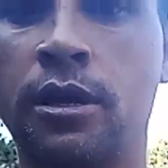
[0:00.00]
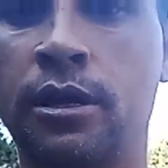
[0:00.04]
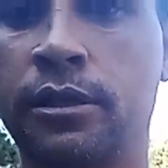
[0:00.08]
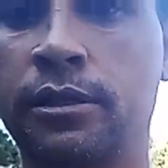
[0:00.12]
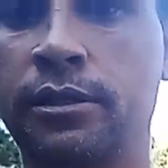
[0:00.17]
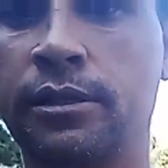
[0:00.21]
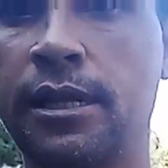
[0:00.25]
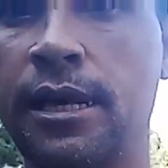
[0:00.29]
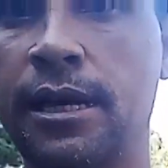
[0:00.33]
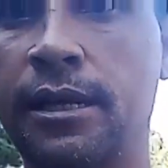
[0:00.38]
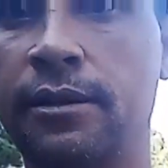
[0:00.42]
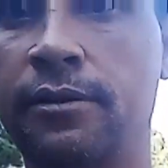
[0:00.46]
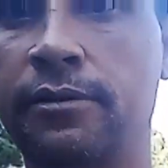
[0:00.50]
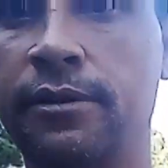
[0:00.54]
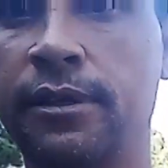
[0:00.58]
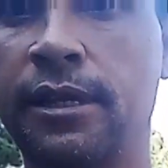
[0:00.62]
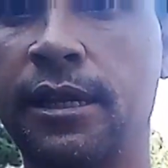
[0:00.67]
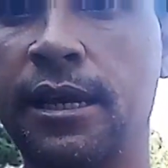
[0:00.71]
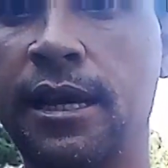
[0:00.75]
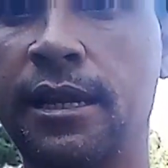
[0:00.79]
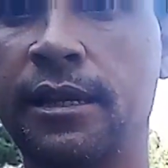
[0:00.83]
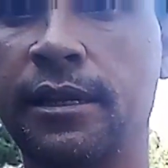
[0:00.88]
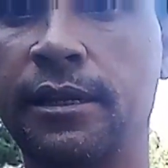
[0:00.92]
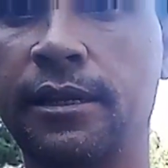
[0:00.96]
Slide it on your
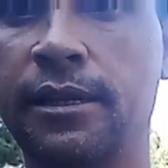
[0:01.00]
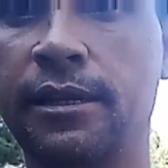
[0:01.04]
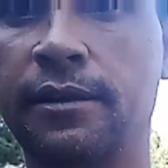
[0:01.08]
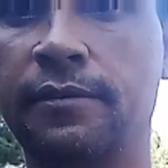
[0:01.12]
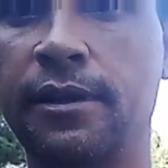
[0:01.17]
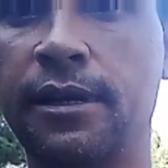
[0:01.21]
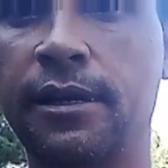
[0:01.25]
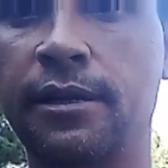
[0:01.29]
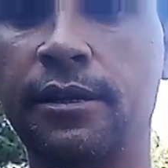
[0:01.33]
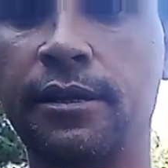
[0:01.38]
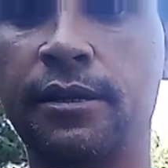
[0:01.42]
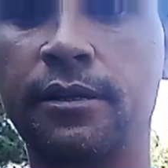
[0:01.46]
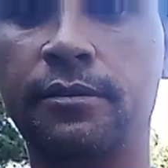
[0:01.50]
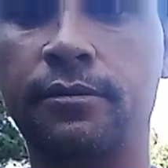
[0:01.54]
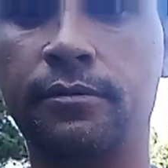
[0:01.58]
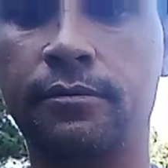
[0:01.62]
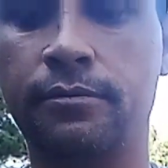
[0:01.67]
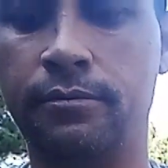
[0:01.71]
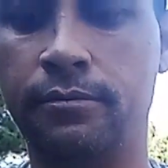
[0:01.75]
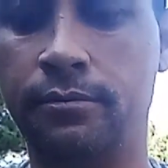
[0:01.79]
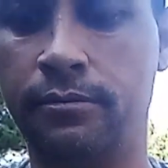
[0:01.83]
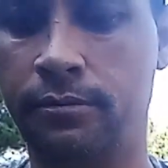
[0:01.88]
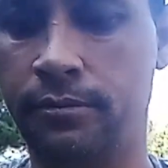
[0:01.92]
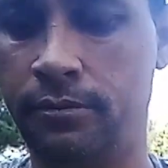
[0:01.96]
line like that right there.
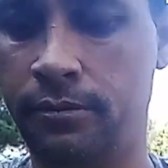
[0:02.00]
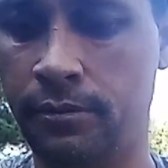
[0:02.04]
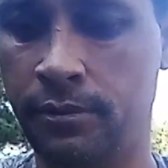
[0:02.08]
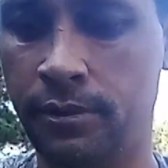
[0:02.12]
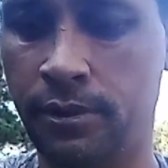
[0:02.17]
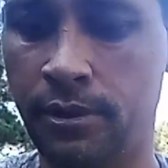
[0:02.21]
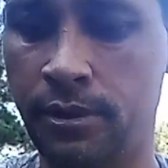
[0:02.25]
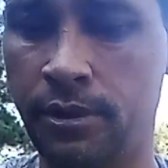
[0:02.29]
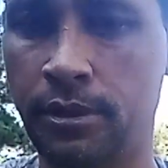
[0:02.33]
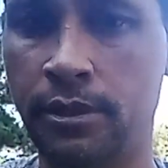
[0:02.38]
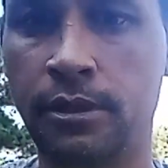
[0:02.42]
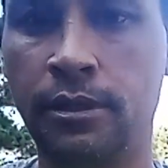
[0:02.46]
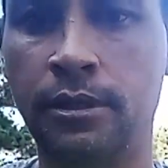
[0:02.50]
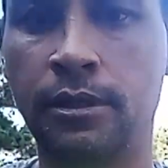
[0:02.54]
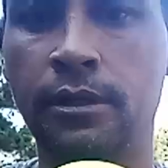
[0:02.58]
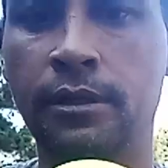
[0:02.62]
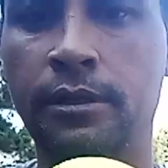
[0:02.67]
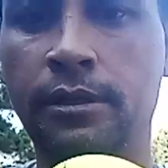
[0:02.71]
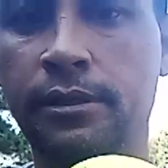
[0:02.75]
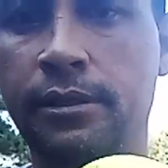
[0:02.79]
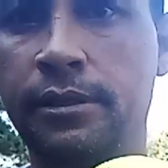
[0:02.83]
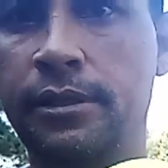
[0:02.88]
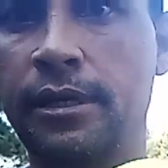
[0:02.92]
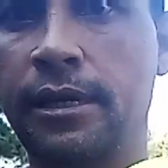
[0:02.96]

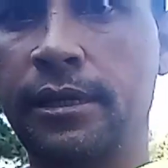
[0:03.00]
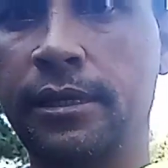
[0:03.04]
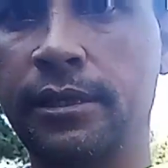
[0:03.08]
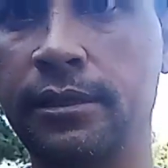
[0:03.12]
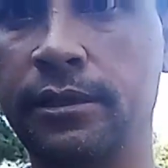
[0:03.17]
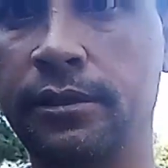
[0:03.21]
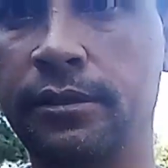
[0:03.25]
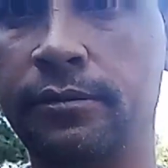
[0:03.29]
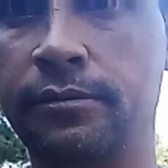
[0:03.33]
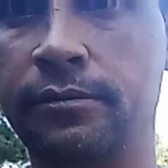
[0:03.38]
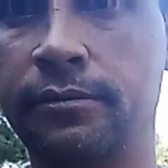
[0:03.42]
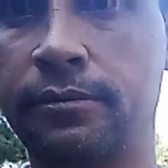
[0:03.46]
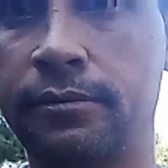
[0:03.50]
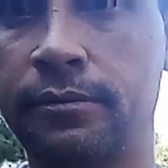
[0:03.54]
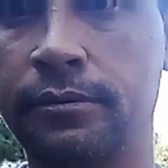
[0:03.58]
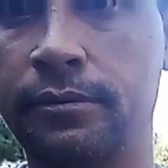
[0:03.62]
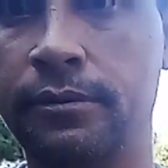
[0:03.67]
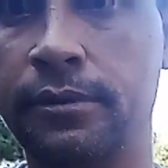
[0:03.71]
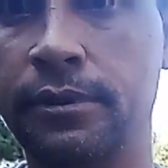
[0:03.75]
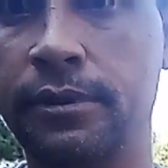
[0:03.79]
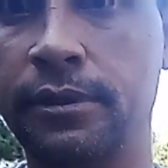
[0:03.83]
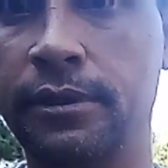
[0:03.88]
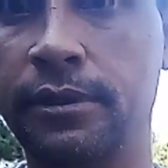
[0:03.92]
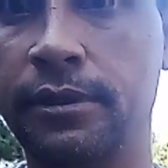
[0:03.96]
It's got these little
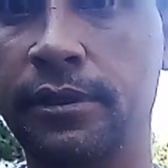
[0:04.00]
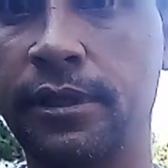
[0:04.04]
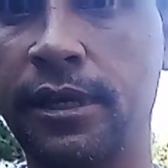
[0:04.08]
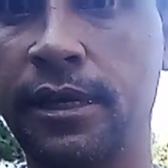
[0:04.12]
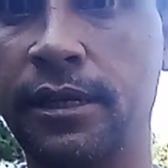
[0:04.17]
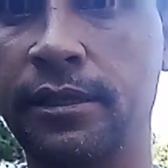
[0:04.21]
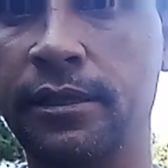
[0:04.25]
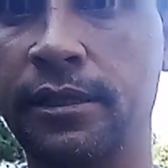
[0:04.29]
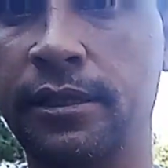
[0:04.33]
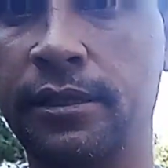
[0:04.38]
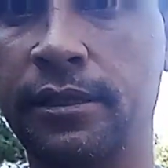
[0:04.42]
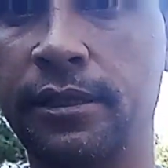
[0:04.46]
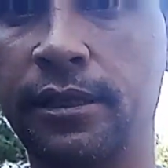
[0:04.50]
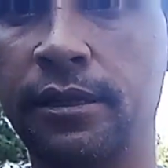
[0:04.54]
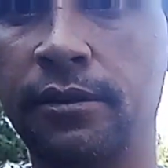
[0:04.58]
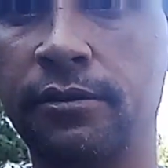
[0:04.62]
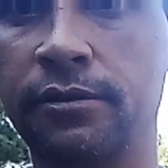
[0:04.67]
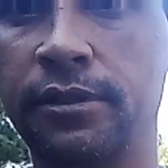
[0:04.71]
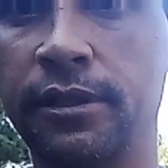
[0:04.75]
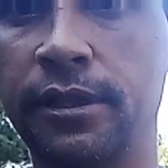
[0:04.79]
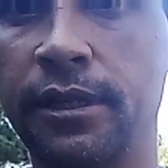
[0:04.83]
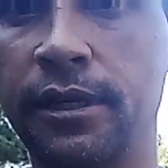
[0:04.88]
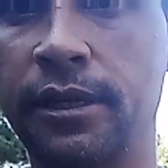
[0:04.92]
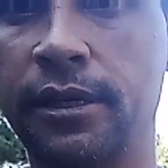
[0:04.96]
things in it,
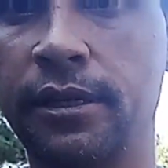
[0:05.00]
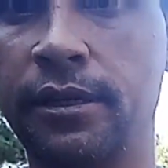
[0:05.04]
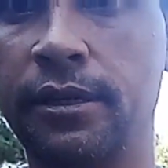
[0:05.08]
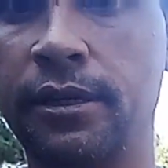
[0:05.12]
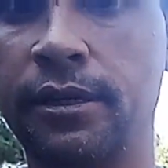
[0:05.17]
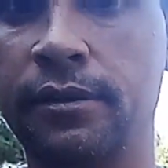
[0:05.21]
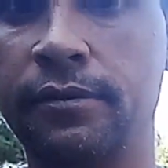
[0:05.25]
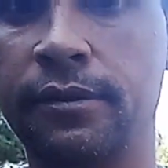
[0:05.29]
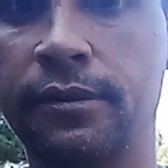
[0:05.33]
goes in the end of